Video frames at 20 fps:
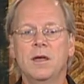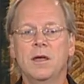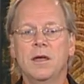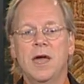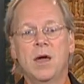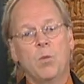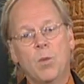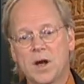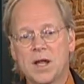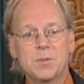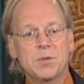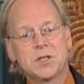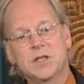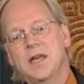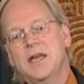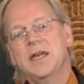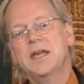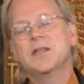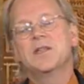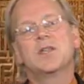And what I'm
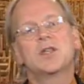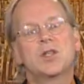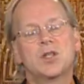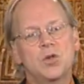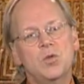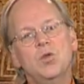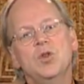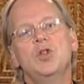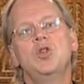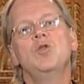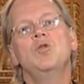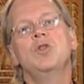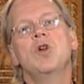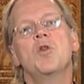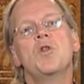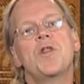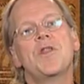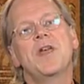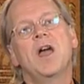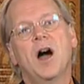saying is, as soon as you
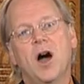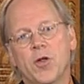know that the